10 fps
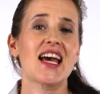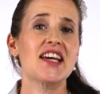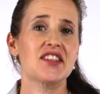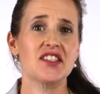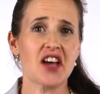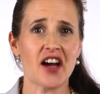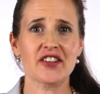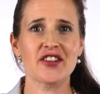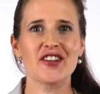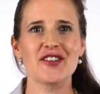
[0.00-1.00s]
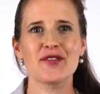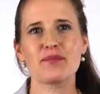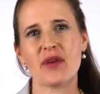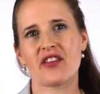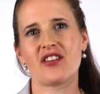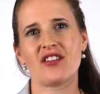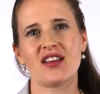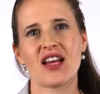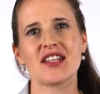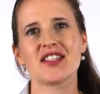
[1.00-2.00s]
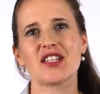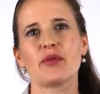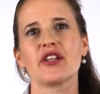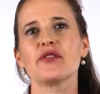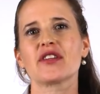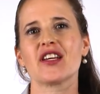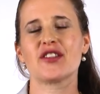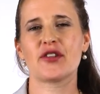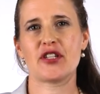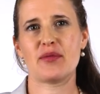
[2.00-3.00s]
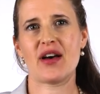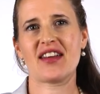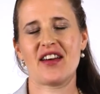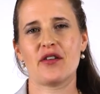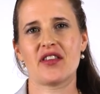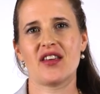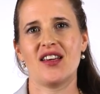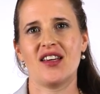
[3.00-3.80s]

As a doctor, mother, and someone who's concerned about health,